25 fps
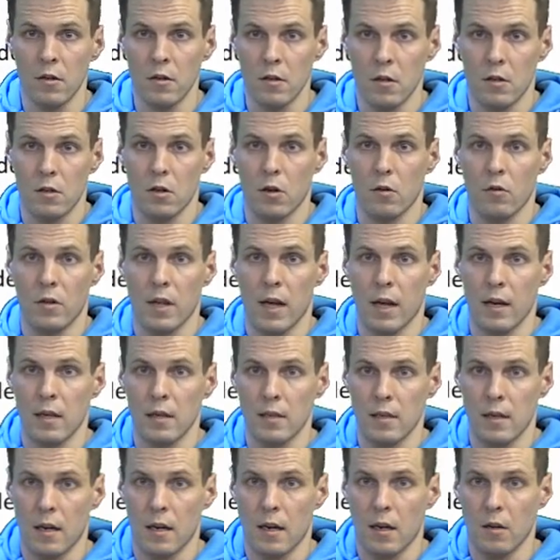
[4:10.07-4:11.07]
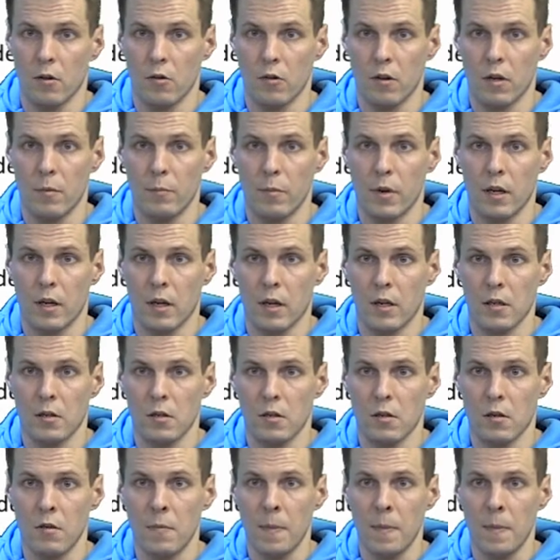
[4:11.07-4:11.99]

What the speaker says: So that is another implication,